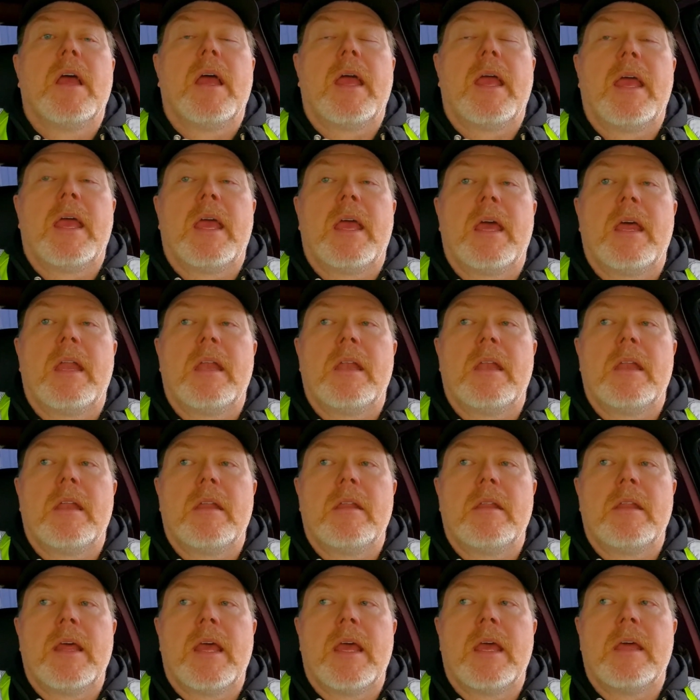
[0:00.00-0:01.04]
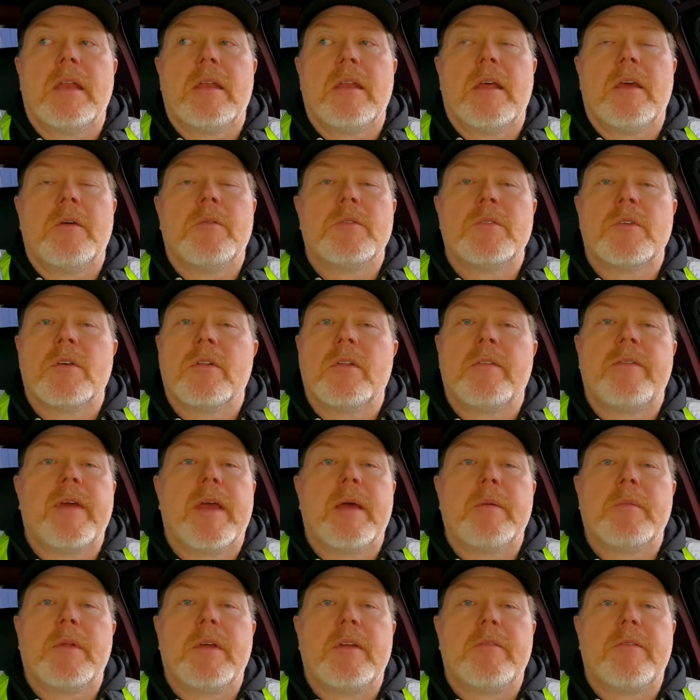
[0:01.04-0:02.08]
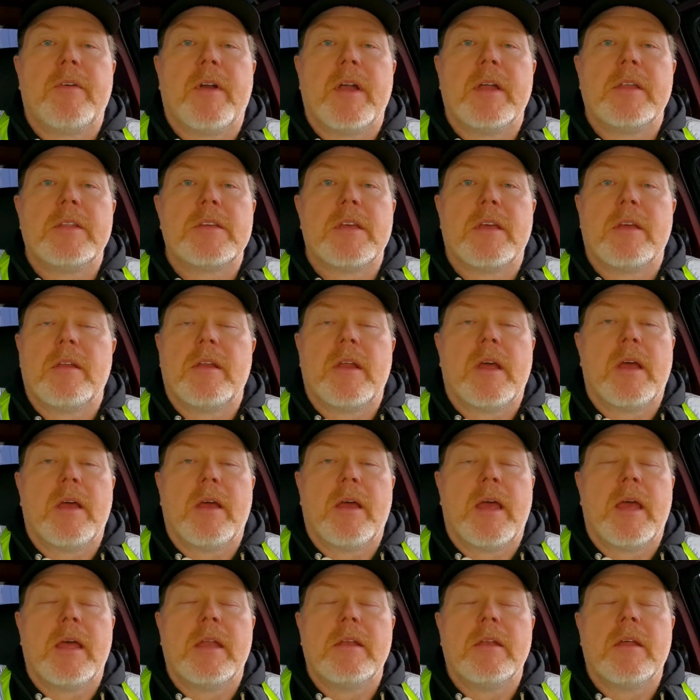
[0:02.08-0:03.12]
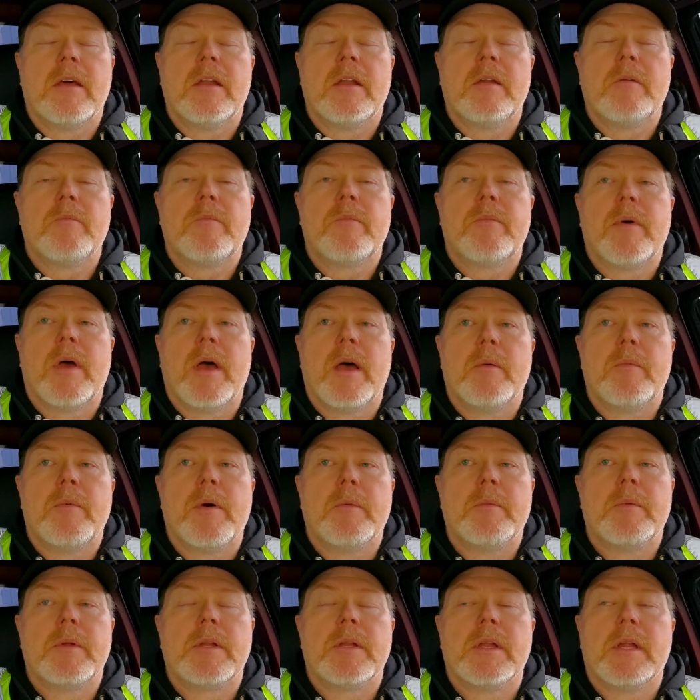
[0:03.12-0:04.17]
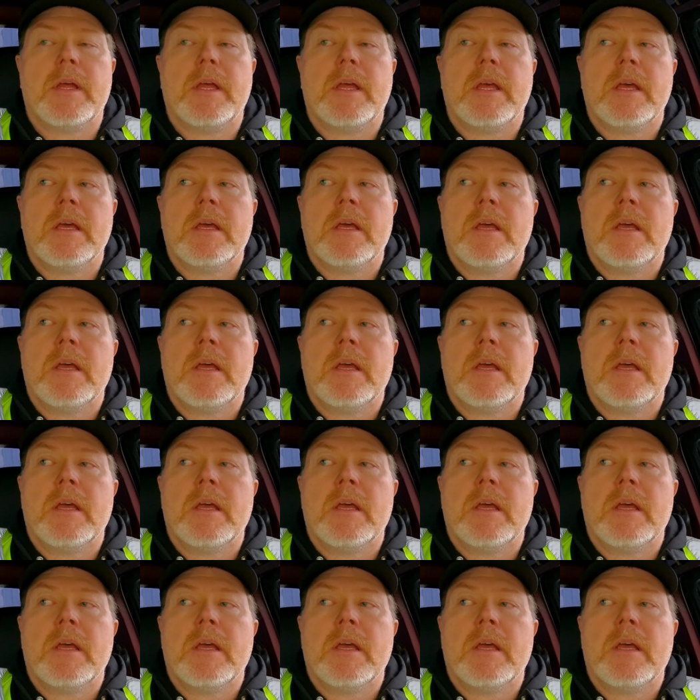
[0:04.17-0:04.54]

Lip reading: And then it was only family and friends. I hadn't done it publicly.